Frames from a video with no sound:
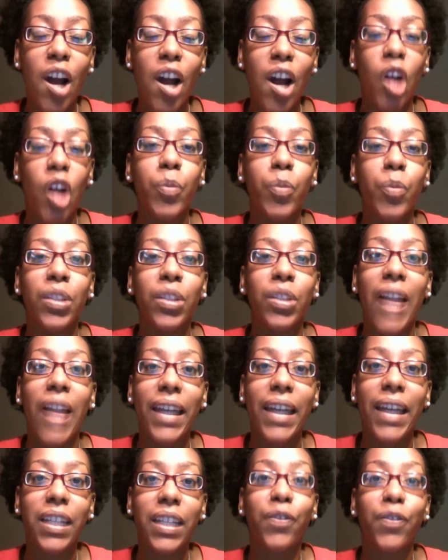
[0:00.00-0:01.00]
I hope you
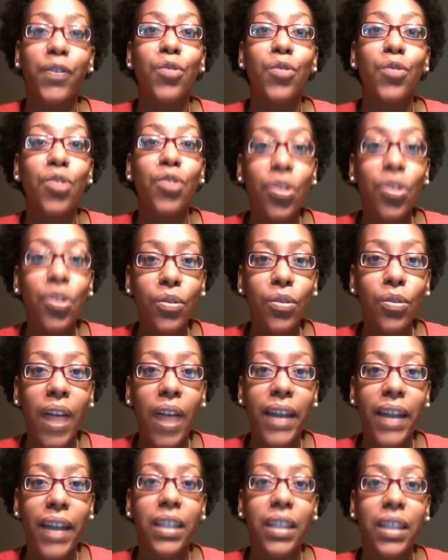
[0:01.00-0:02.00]
like it. If you do
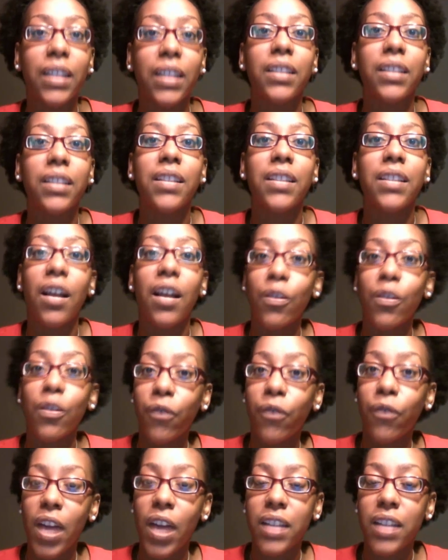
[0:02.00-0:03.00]
like it, tell a
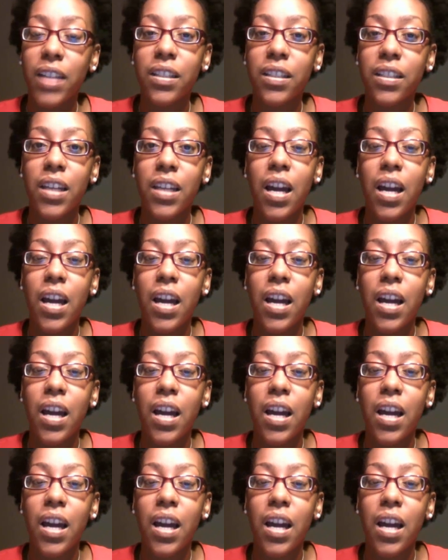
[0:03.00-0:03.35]
friend.